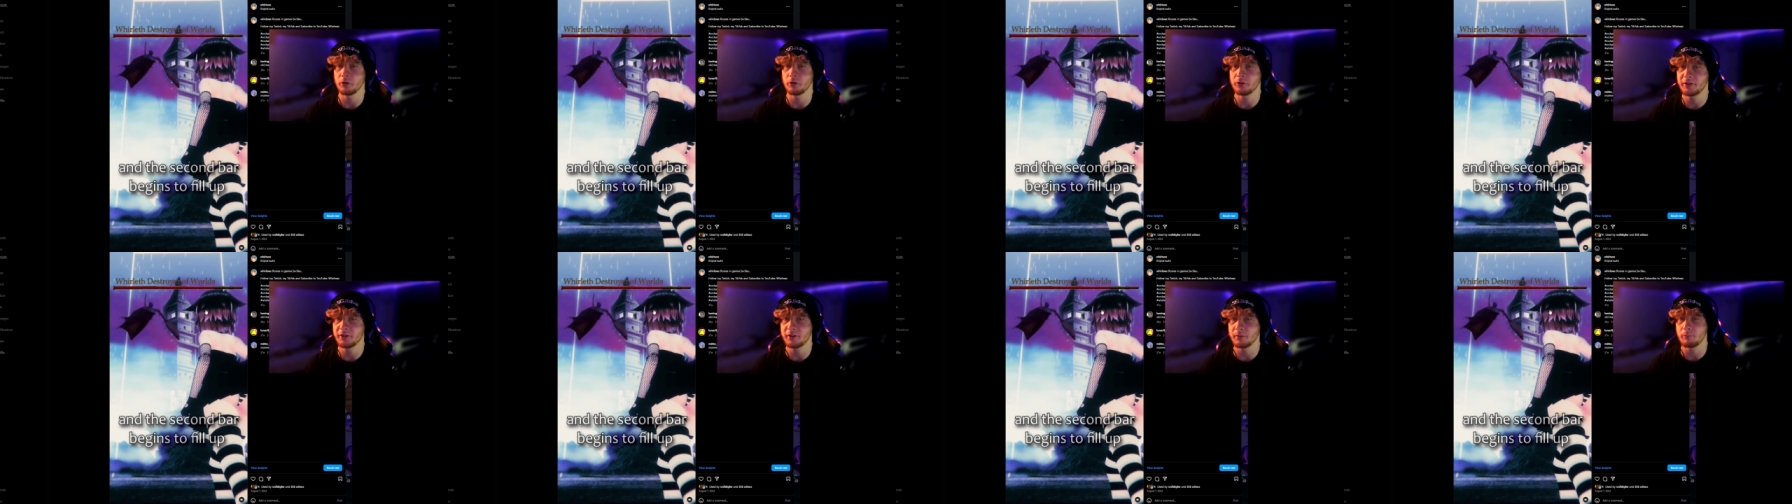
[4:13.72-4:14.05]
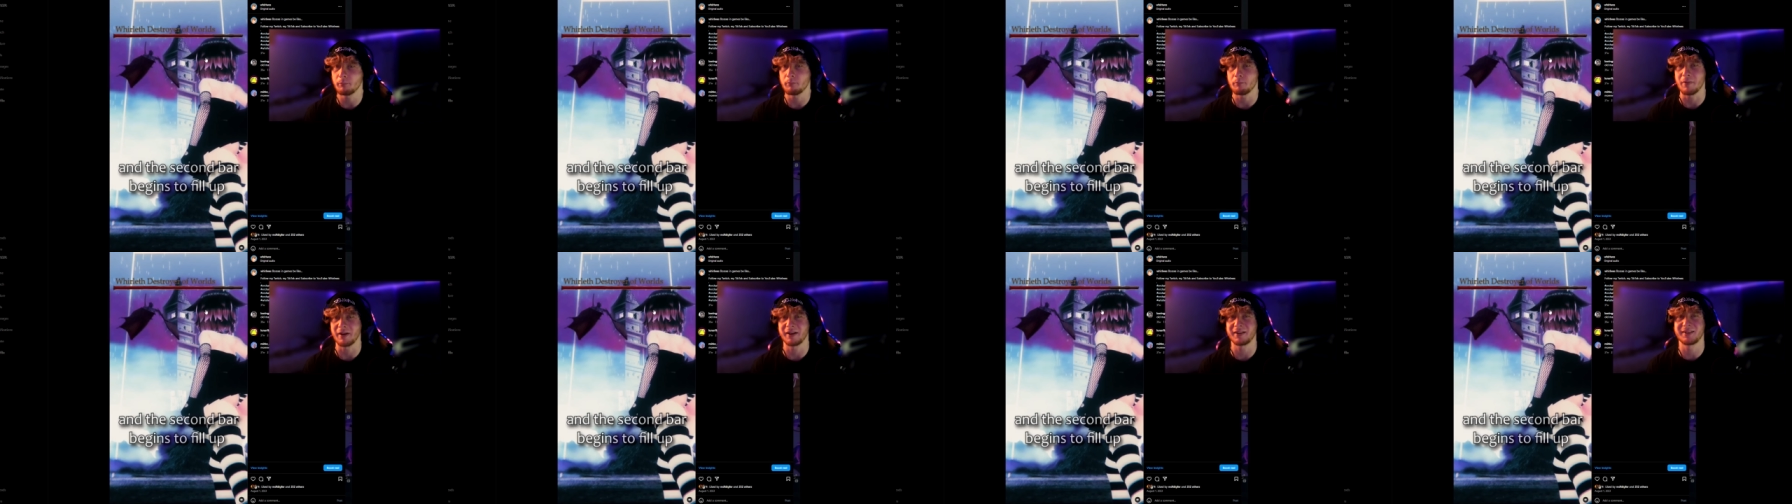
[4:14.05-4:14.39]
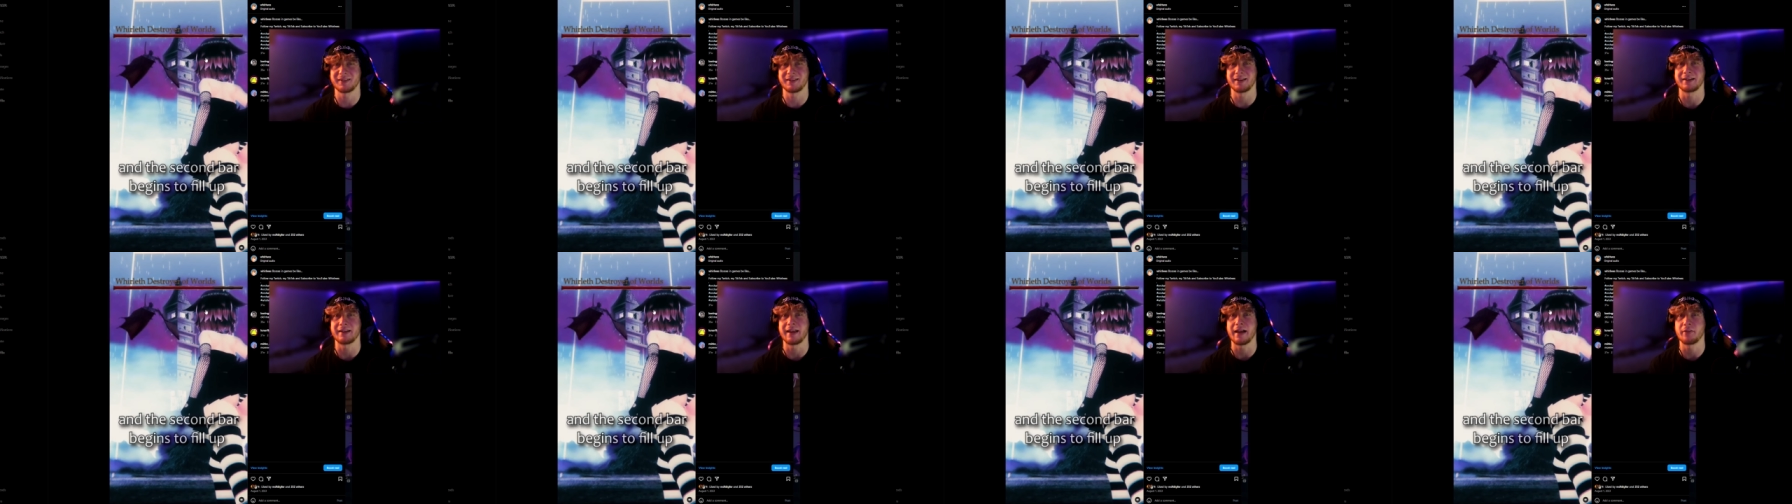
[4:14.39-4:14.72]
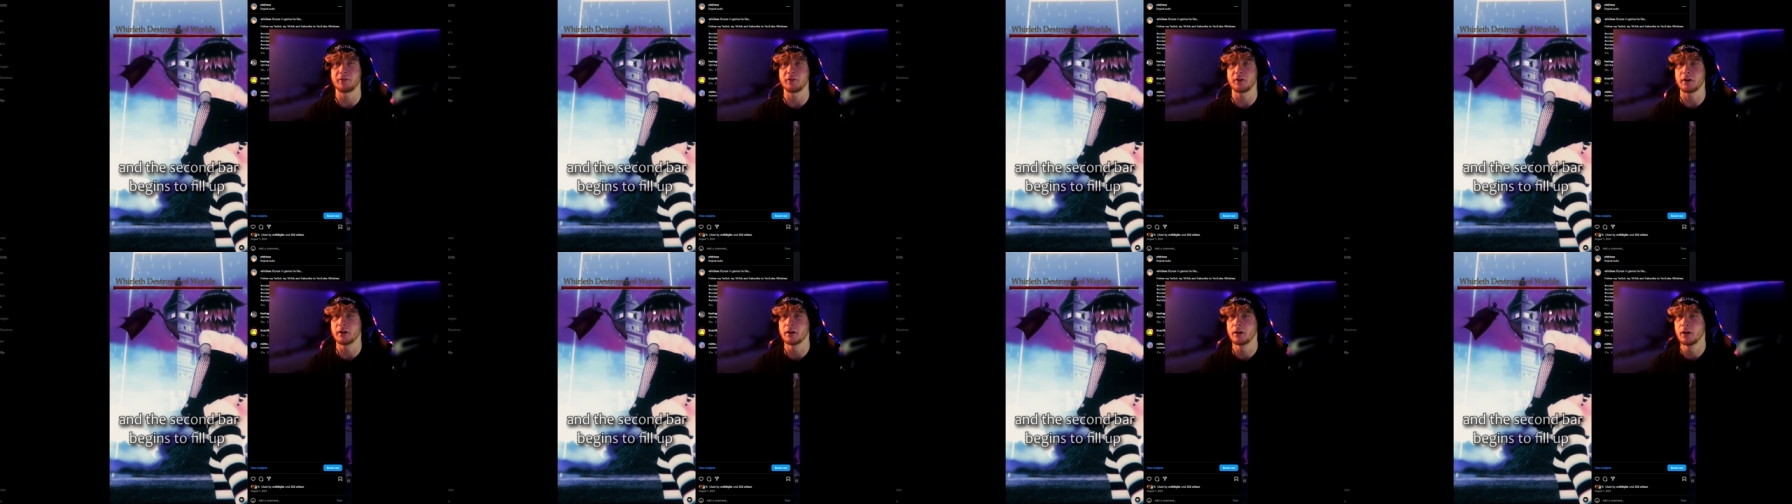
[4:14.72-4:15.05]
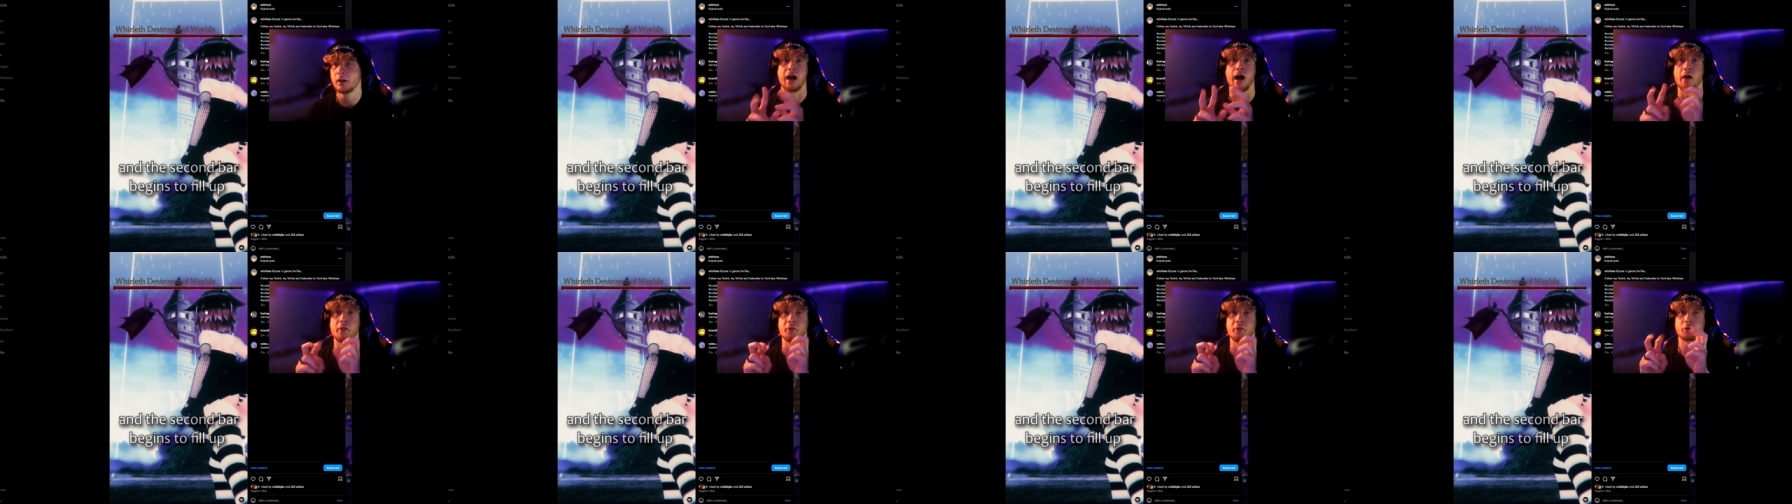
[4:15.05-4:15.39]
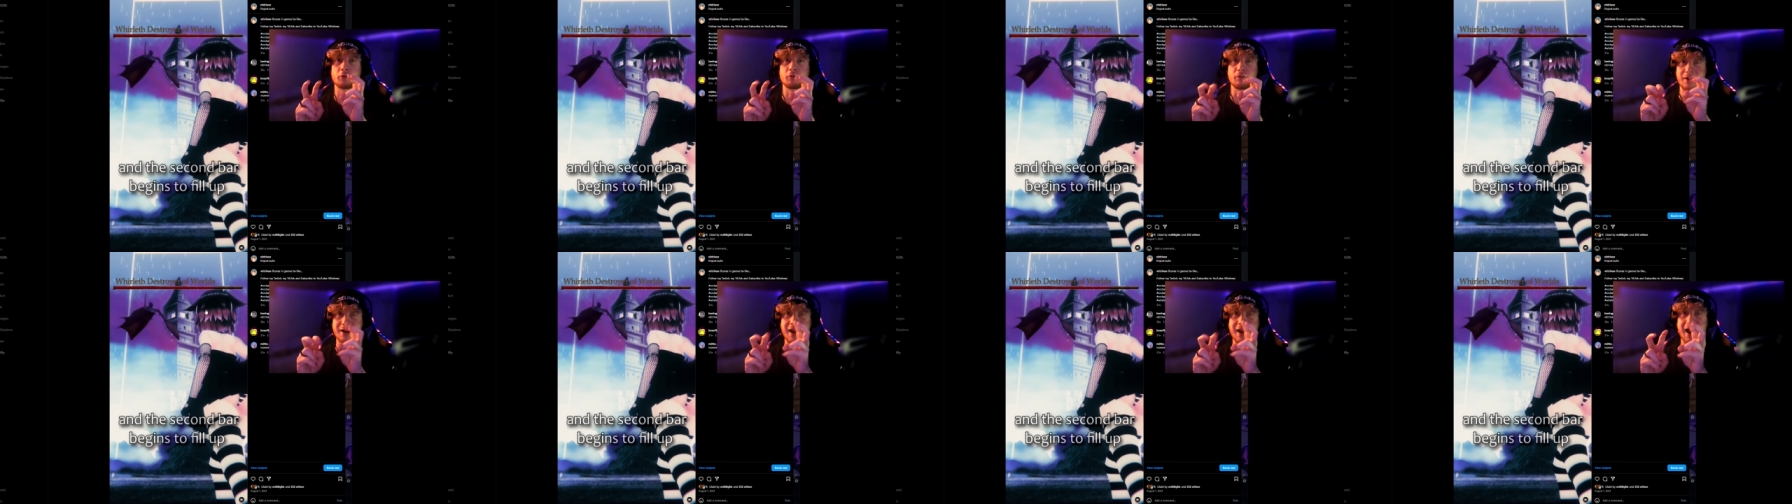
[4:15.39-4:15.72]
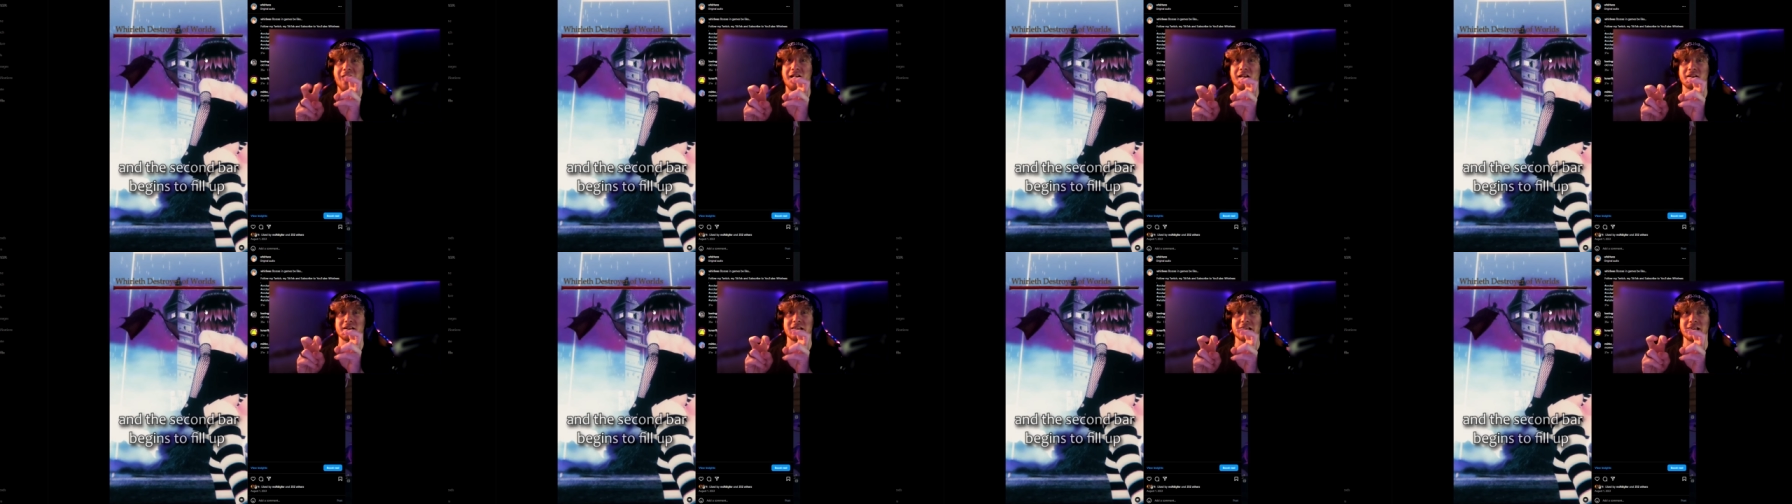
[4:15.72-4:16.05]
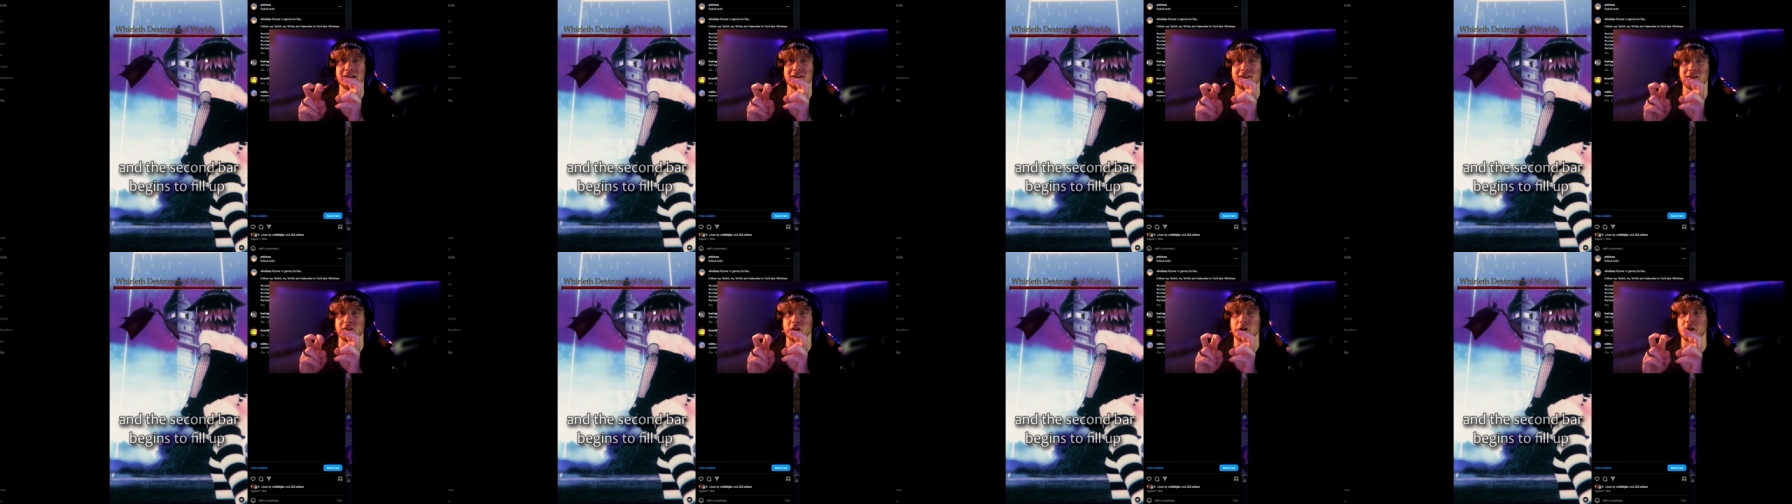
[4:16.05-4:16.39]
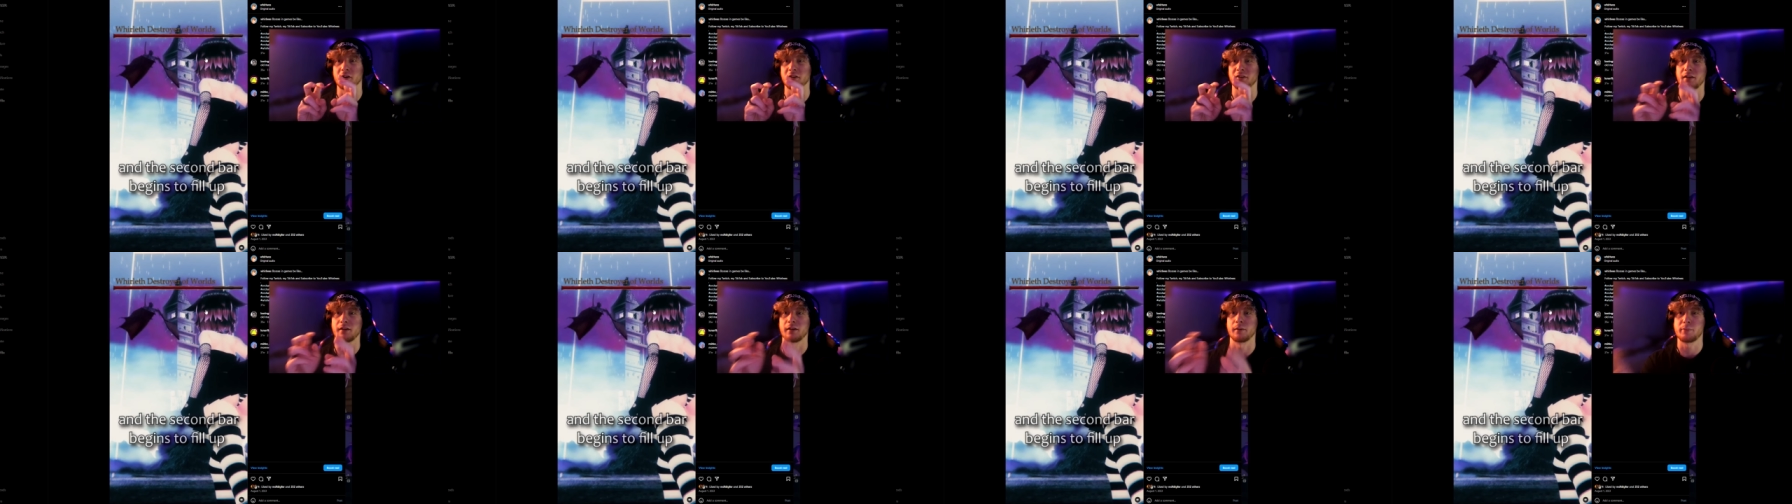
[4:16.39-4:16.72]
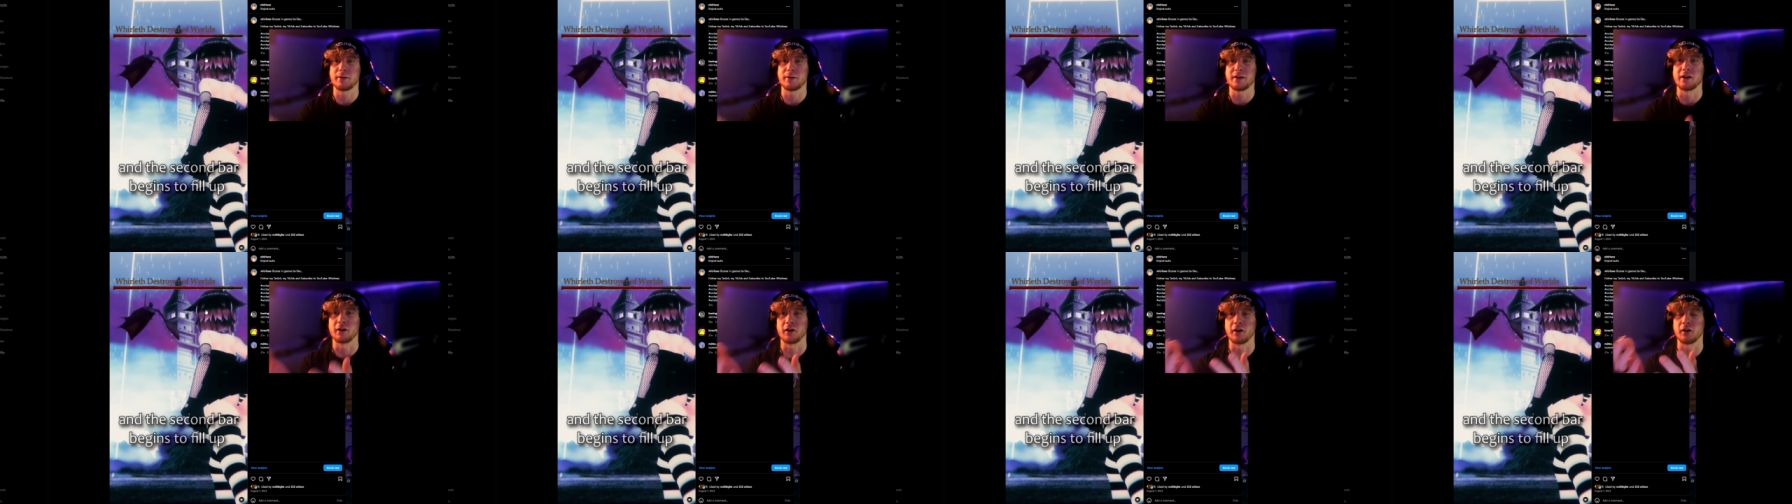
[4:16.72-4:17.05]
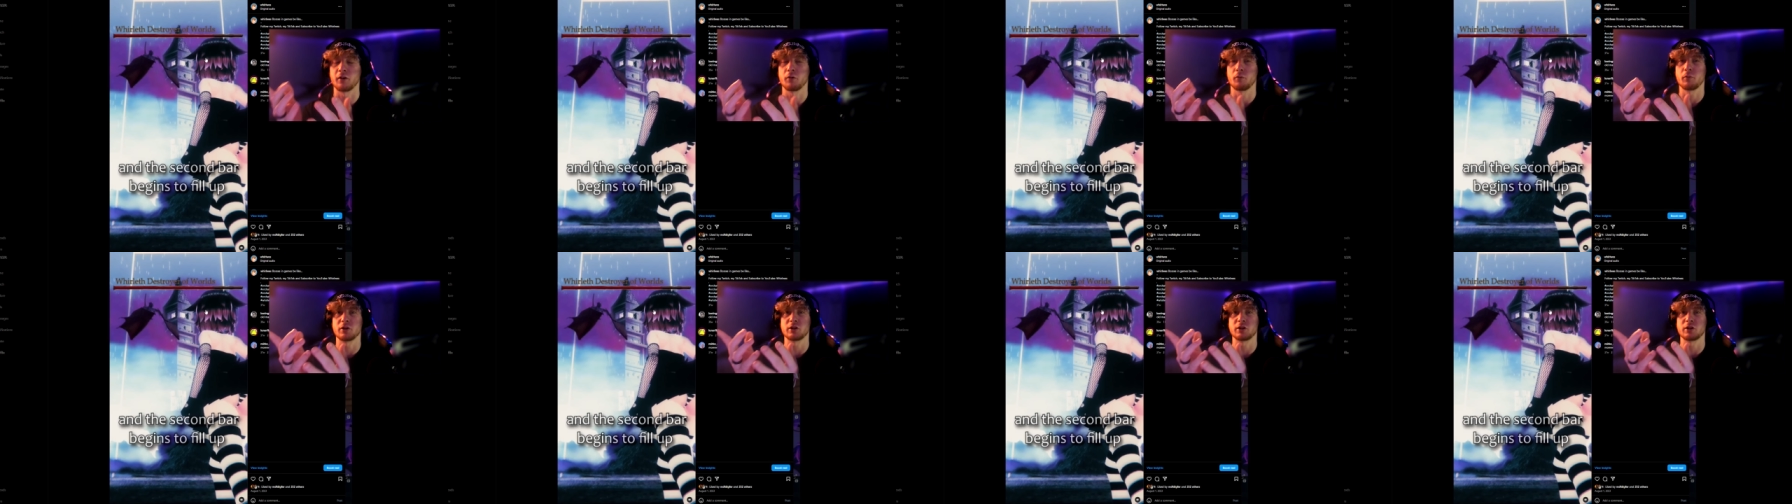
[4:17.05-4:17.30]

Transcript: worlds mixed together. The other reality started to appear,